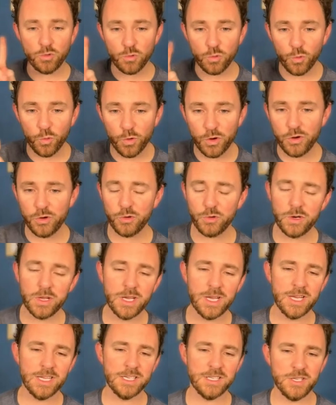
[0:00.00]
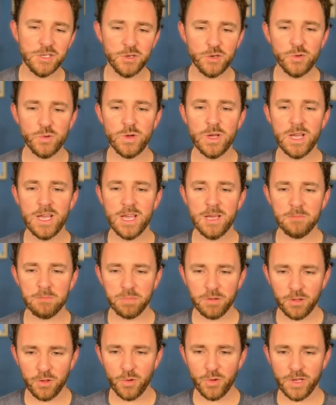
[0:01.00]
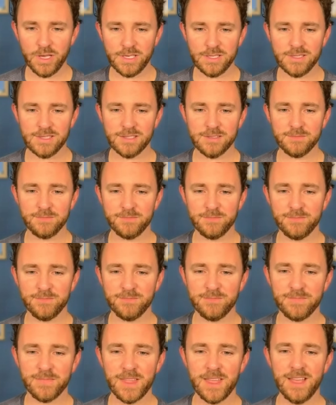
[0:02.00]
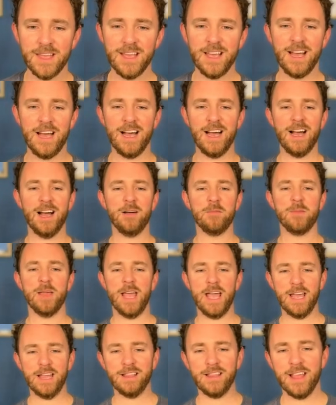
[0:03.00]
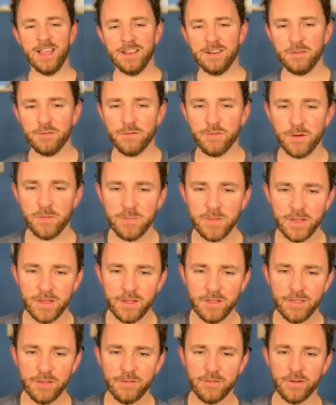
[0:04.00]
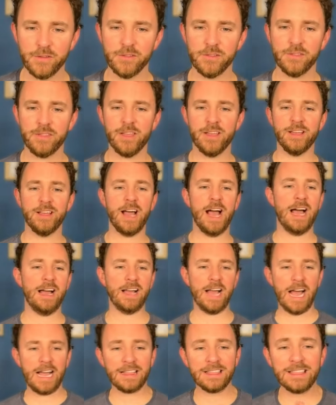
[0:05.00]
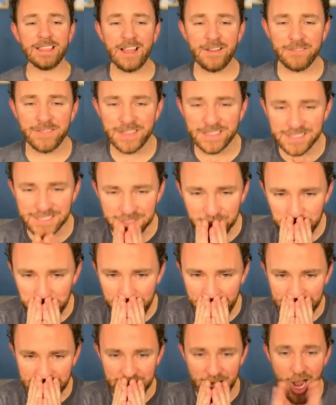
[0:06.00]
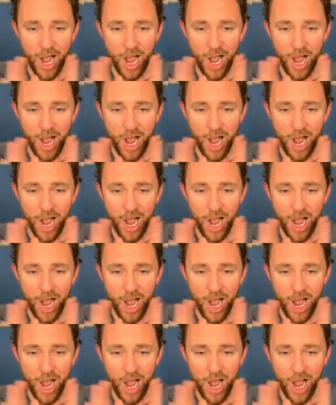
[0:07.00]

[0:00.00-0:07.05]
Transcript: rude to employees um, and then from the the further thing, I, I love this so much.